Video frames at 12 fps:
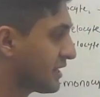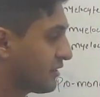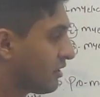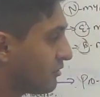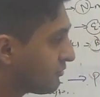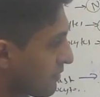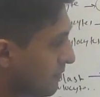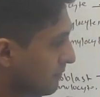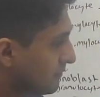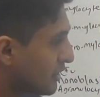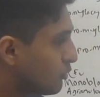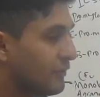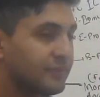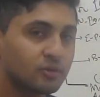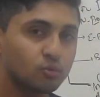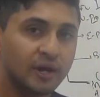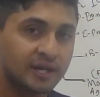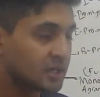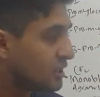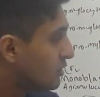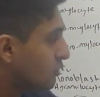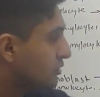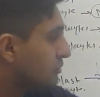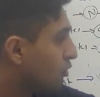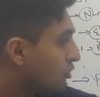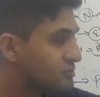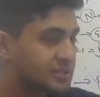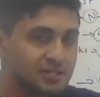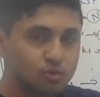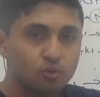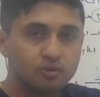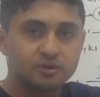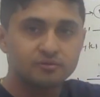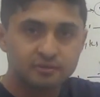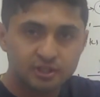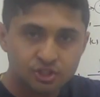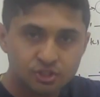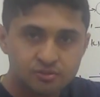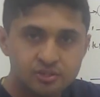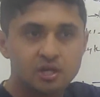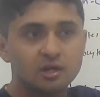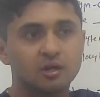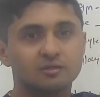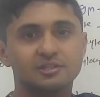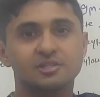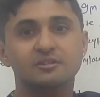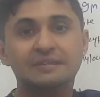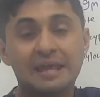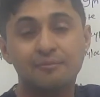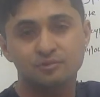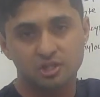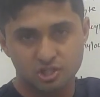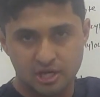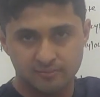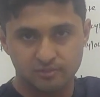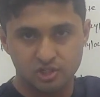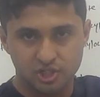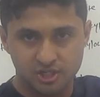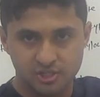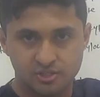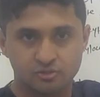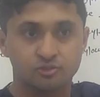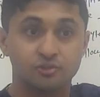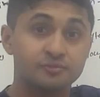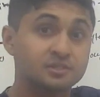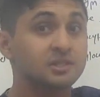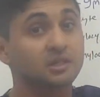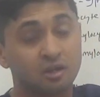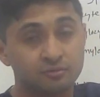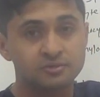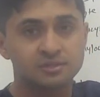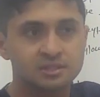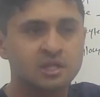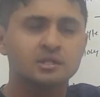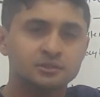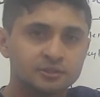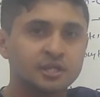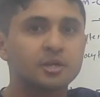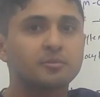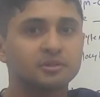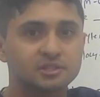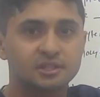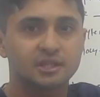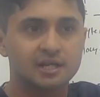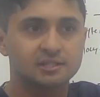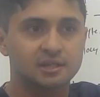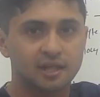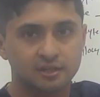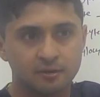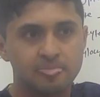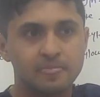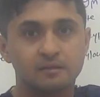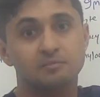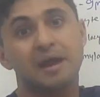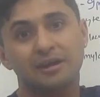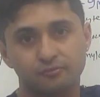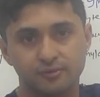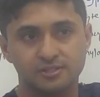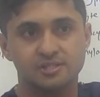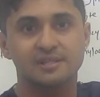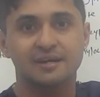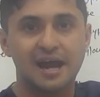like of like when the monocytes go to different tissues, there's names are changes. So if you see like Kupffer cells, so think about these guys are like the macrophages that